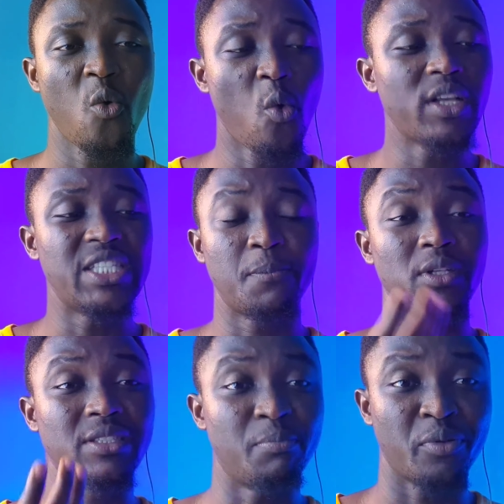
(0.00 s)
what it
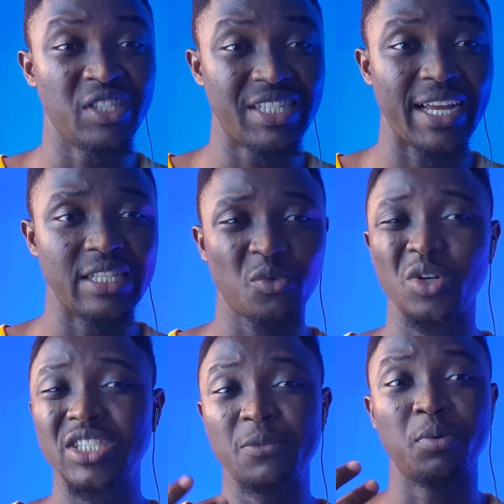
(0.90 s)
presents,
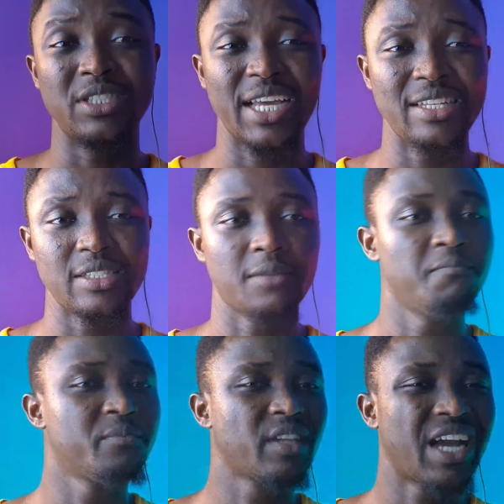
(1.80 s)
what it portends.
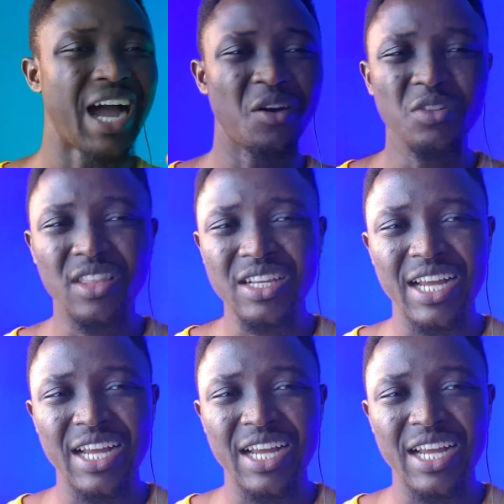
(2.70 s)
I don't think